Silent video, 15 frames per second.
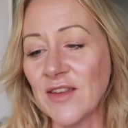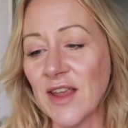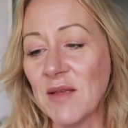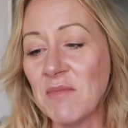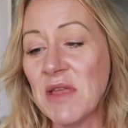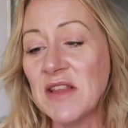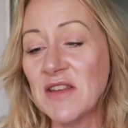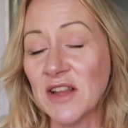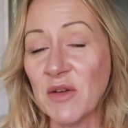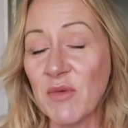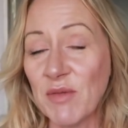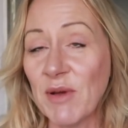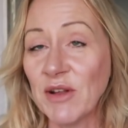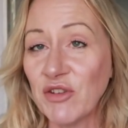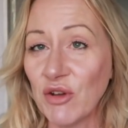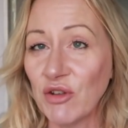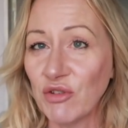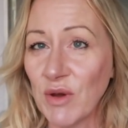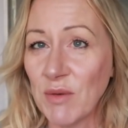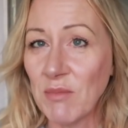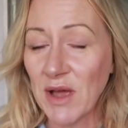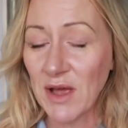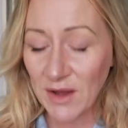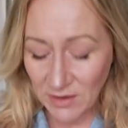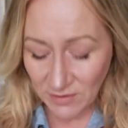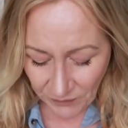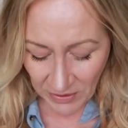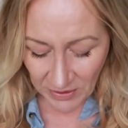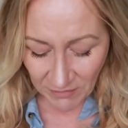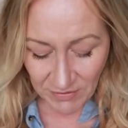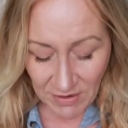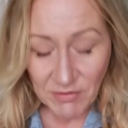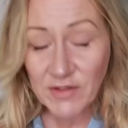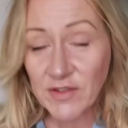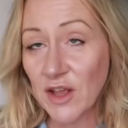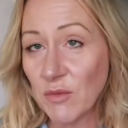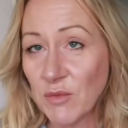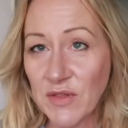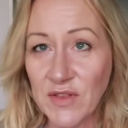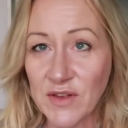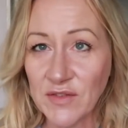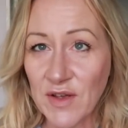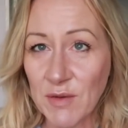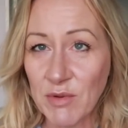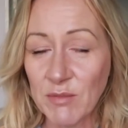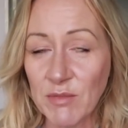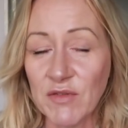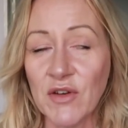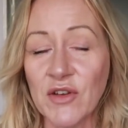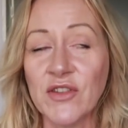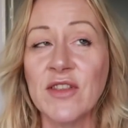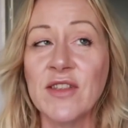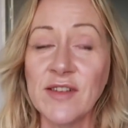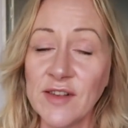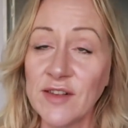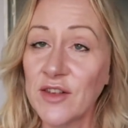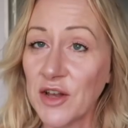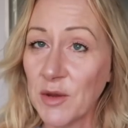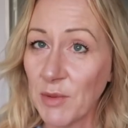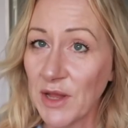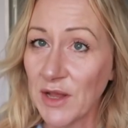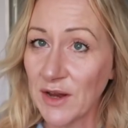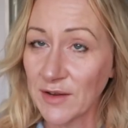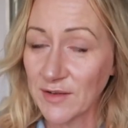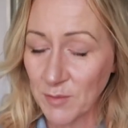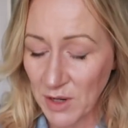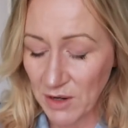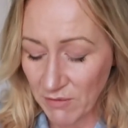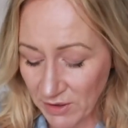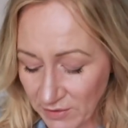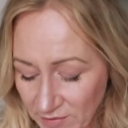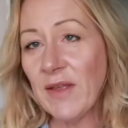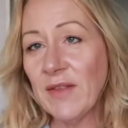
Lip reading: immediately with my daughter in mind, and I've never sewn with this fabric before, so this is going to be an experience.